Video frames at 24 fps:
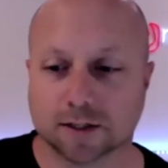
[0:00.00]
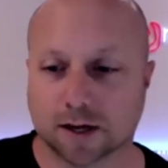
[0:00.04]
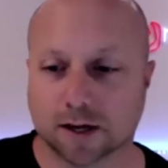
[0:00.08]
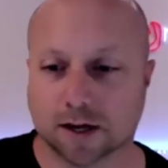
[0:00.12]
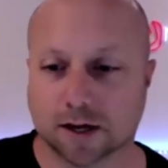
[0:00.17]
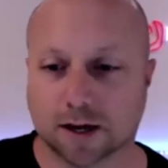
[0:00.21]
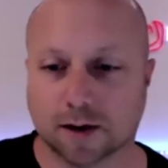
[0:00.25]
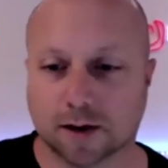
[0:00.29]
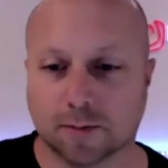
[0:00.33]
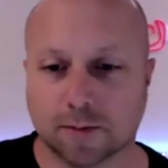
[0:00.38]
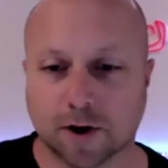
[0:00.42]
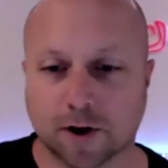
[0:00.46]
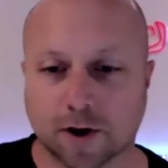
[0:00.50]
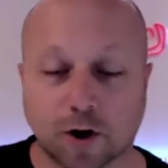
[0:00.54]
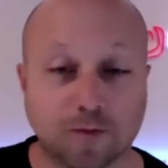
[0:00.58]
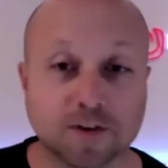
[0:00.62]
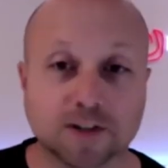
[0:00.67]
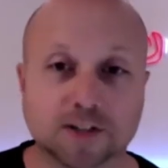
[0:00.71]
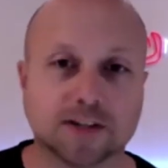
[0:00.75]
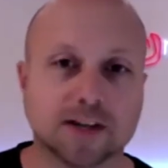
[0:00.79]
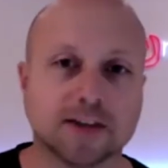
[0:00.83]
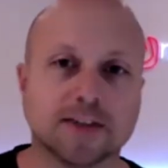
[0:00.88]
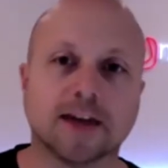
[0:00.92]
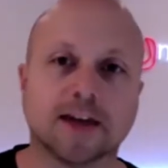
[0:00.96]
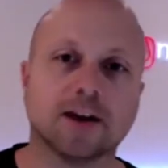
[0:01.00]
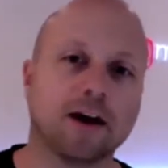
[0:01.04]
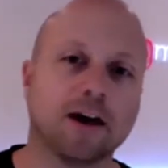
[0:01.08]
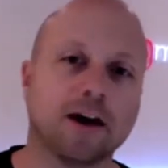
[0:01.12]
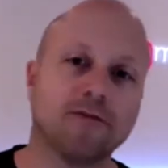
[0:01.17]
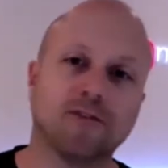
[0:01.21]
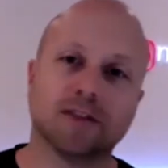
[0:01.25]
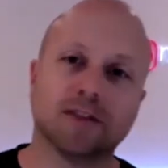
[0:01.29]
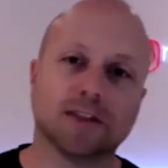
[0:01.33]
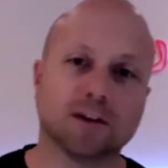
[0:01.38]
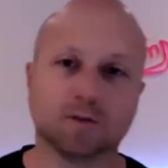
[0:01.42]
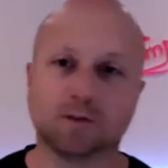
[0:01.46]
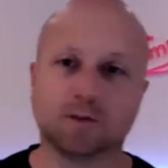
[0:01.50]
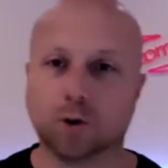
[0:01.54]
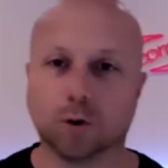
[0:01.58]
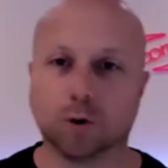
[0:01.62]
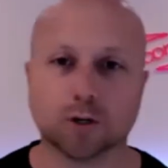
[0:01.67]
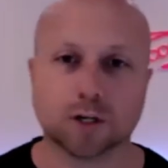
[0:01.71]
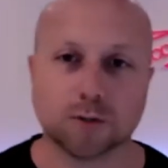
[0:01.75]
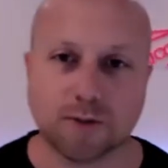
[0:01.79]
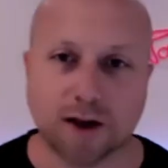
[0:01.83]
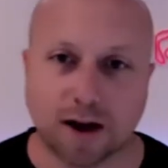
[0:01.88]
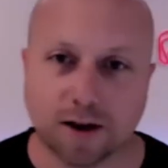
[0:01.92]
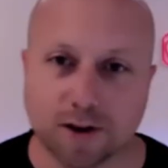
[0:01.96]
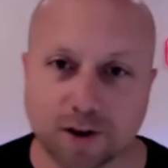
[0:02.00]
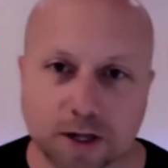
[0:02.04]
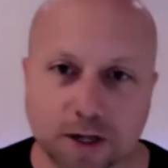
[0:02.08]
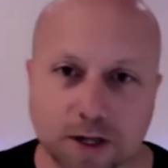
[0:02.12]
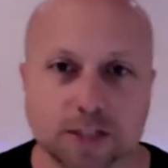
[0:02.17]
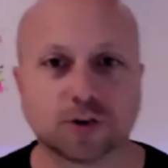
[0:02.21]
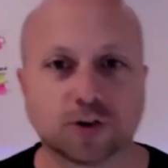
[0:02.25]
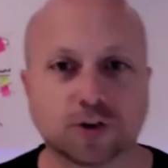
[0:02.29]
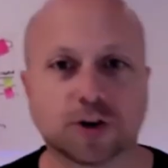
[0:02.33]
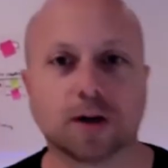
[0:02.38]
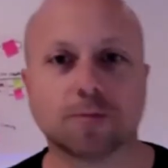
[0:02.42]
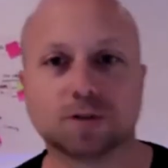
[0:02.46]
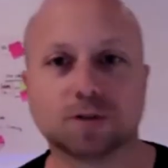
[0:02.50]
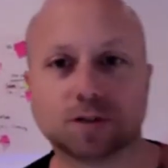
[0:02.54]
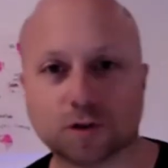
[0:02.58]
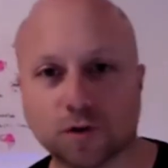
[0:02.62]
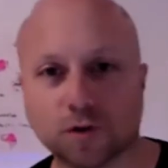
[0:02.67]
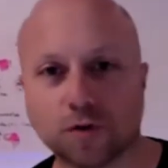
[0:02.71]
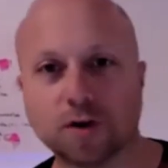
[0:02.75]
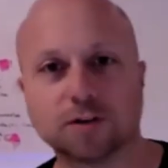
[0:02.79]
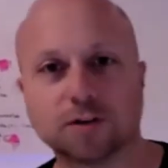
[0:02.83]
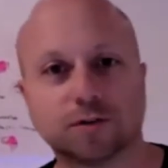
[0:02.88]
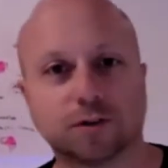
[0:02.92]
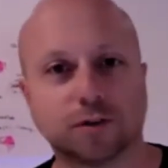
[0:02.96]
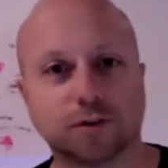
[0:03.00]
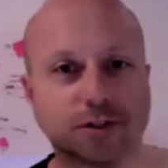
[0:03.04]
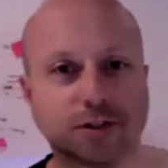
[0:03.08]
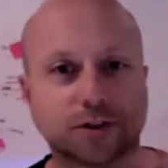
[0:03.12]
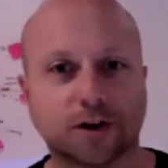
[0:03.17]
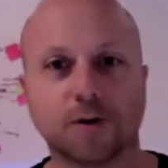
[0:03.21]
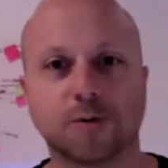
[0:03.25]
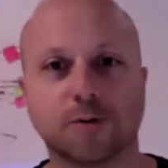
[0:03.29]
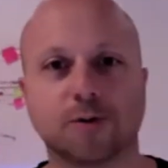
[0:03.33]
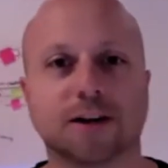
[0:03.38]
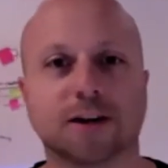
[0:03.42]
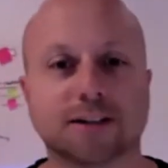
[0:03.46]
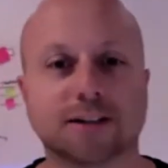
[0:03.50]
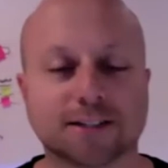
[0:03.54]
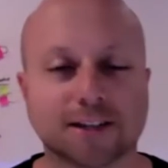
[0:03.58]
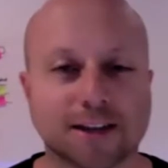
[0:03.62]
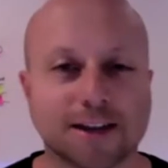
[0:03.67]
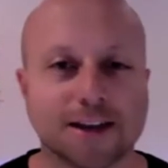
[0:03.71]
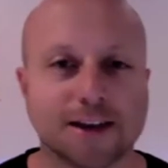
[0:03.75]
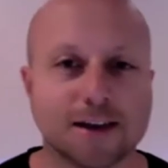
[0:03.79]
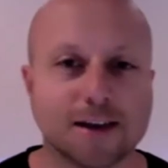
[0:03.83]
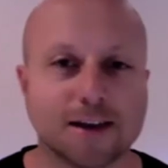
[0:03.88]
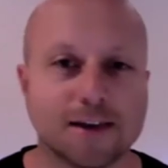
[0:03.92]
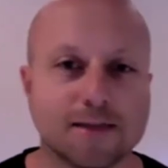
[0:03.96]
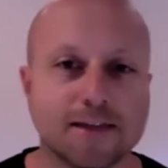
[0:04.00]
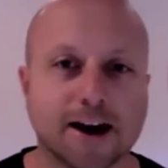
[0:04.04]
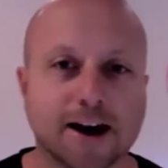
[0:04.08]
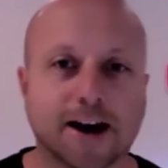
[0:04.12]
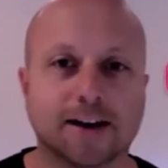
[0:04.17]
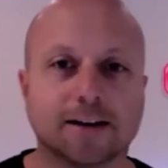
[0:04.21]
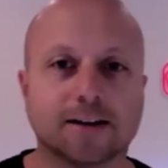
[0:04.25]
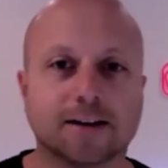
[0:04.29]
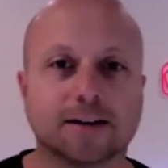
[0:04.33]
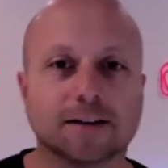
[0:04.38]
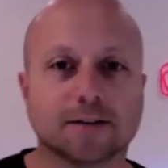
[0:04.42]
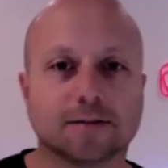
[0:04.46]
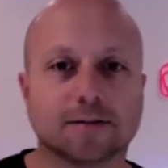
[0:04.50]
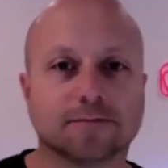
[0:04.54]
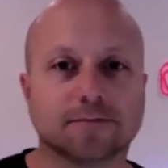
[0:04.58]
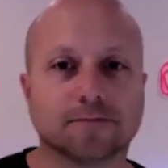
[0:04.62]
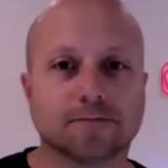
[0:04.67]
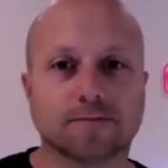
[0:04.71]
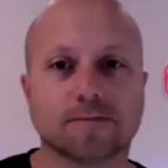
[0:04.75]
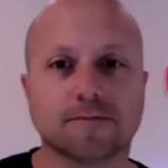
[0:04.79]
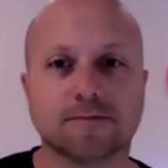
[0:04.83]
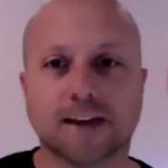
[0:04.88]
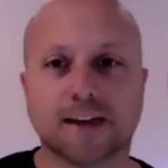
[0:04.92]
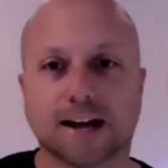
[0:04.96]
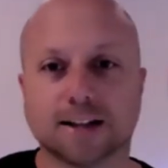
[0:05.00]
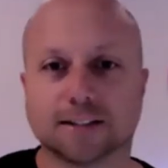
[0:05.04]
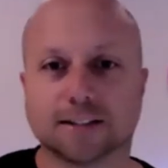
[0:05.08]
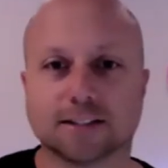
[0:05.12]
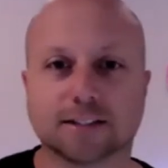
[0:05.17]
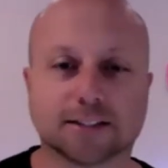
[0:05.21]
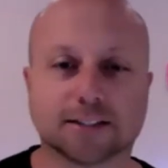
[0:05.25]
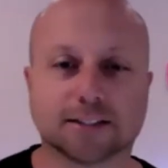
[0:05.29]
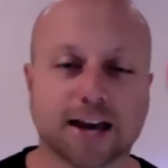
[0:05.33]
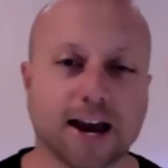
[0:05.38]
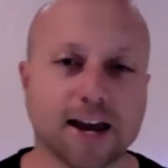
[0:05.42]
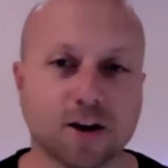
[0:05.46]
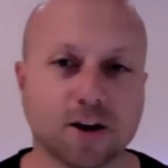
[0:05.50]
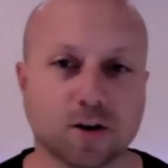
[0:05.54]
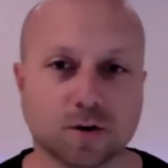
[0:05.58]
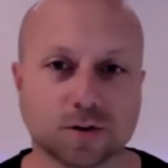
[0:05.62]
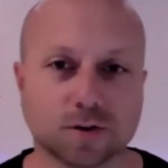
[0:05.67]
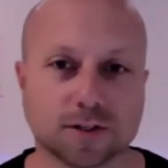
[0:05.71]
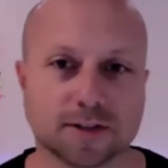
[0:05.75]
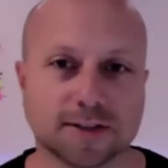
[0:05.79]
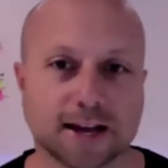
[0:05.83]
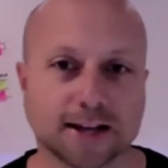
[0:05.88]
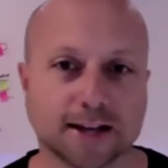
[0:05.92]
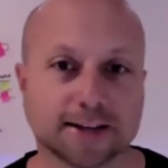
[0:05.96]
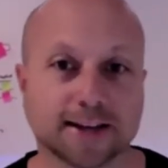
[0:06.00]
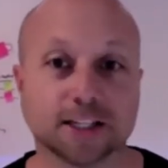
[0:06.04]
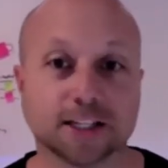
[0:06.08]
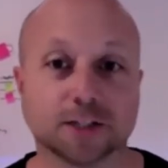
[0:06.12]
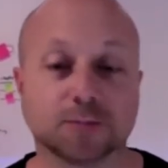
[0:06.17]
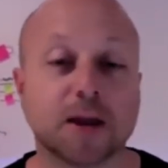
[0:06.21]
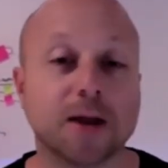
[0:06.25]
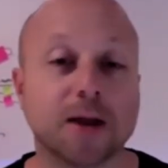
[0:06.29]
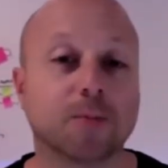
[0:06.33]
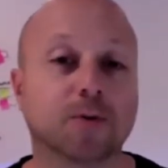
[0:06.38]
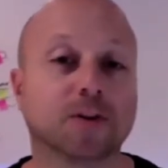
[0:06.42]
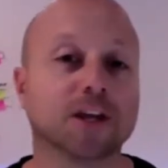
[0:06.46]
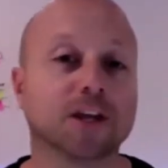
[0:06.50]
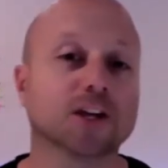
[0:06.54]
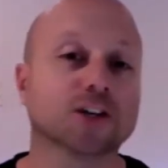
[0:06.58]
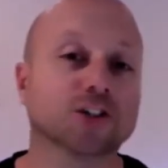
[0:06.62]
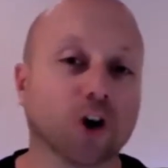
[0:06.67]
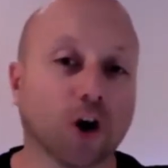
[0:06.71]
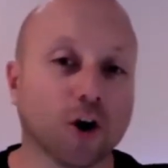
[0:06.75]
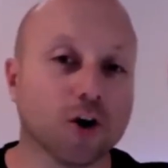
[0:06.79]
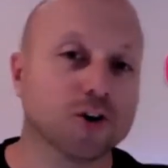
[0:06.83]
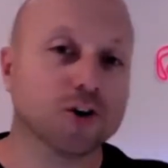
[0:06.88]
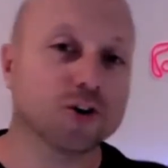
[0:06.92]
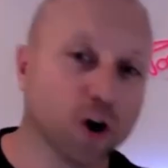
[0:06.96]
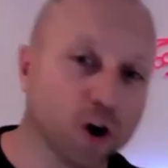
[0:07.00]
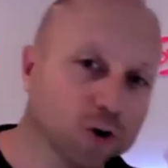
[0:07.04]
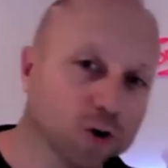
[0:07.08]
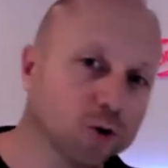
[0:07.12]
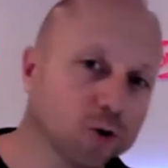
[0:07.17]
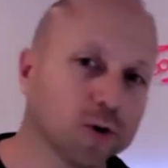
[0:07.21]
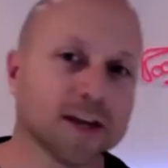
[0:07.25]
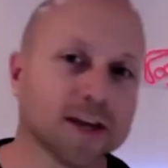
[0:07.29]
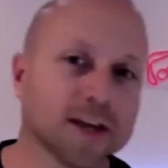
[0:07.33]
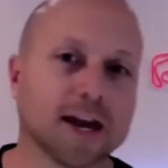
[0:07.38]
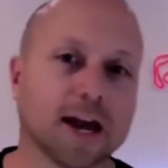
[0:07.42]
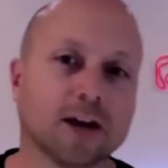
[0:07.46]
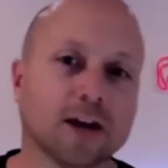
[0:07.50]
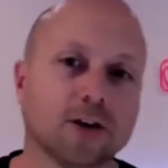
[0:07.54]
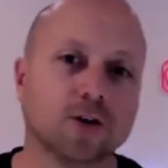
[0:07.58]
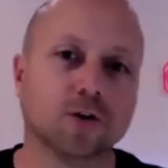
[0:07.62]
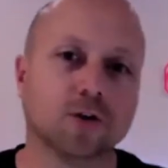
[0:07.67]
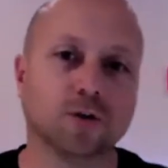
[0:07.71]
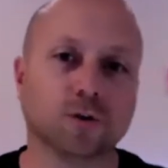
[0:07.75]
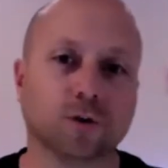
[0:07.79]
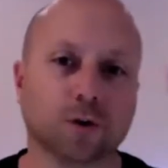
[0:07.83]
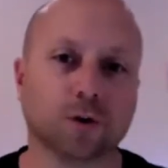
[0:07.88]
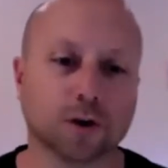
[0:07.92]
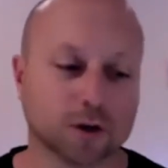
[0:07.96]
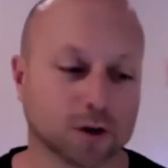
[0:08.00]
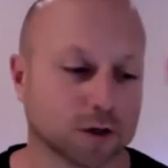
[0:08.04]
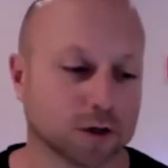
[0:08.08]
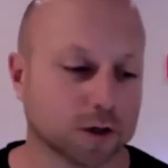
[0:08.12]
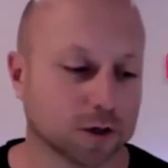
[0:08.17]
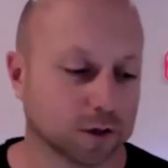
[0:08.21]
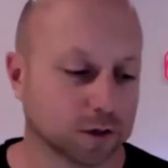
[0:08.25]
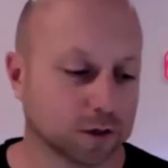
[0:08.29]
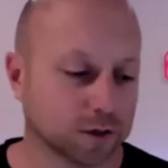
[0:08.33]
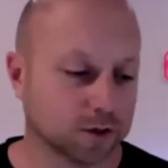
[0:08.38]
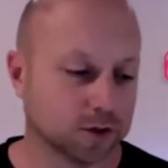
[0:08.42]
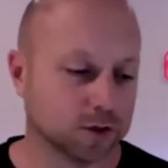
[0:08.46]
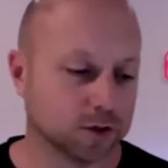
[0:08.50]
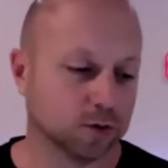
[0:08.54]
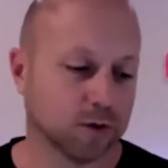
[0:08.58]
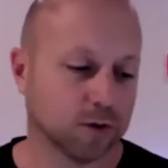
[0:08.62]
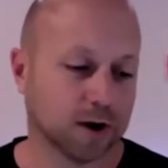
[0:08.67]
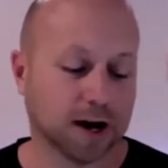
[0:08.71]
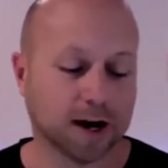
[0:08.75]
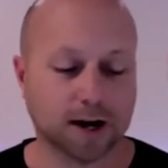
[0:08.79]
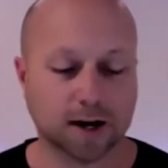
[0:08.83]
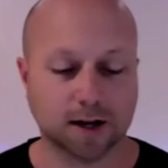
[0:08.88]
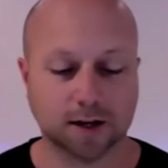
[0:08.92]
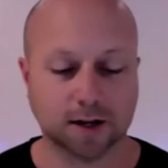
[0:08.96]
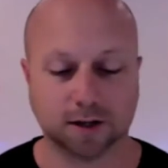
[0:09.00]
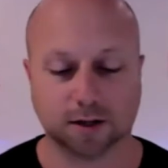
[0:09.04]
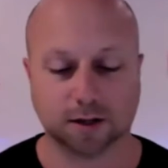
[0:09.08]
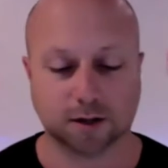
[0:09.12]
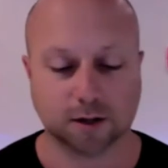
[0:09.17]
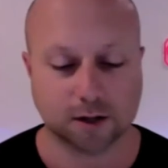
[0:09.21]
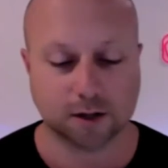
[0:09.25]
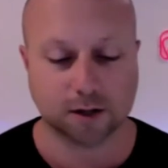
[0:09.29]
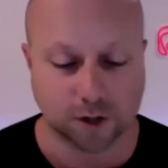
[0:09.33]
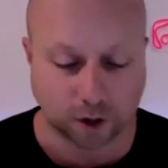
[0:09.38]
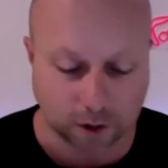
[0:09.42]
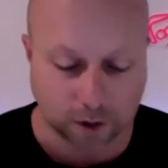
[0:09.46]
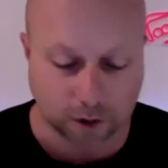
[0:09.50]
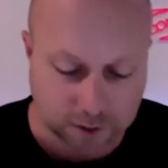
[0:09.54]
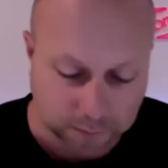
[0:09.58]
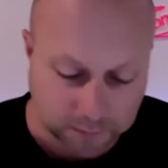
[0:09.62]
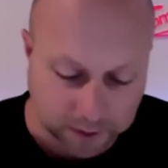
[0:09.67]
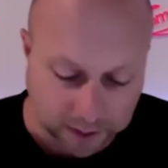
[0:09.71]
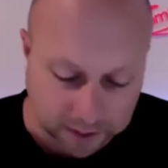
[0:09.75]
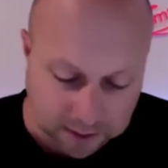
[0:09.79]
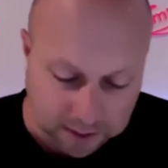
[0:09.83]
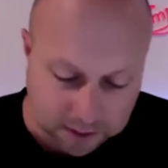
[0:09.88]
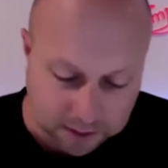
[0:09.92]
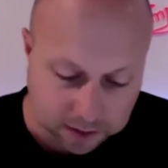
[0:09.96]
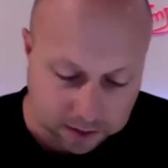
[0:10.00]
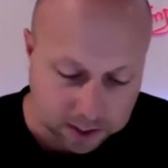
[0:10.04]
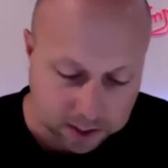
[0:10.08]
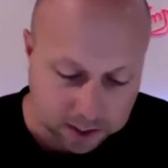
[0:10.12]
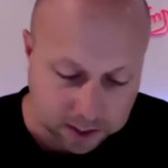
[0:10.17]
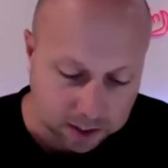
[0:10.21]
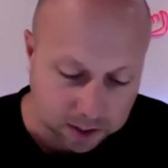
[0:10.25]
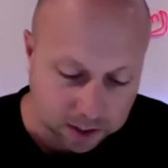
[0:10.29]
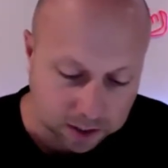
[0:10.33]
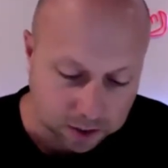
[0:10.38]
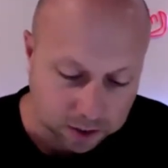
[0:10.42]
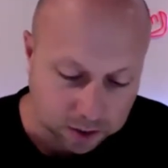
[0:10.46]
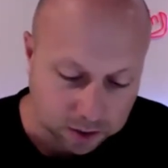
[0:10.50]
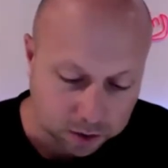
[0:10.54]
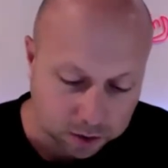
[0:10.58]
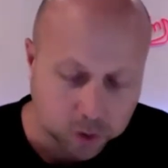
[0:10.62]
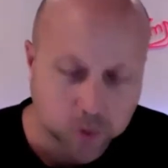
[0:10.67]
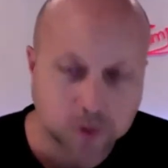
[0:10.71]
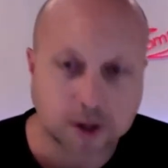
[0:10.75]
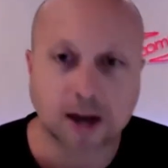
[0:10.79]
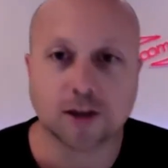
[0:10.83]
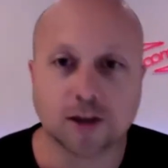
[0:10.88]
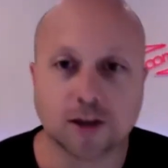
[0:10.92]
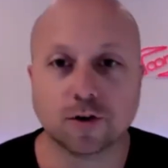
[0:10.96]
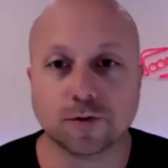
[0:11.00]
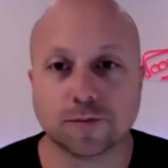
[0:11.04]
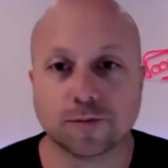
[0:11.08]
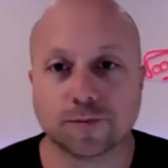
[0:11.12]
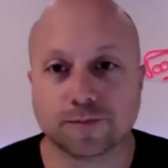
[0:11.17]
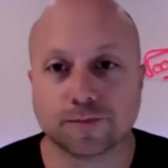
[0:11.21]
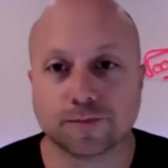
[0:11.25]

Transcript: Um, and obviously, then everything we talked about, you know, Instagram stories and all those kind of things, that that scales and that gets people that you don't know looking at you to uh, you know to basically look at you.